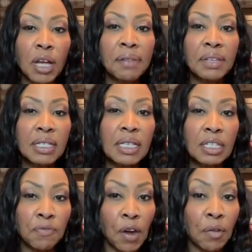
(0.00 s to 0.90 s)
And this is a
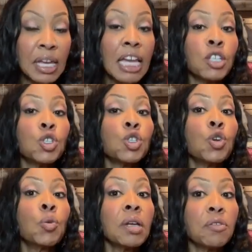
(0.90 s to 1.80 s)
very
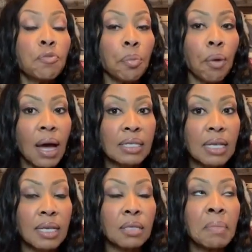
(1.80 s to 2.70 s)
intuitive
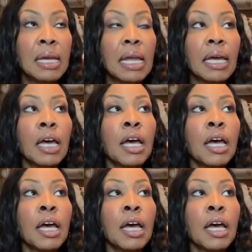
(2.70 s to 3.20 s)
process, meaning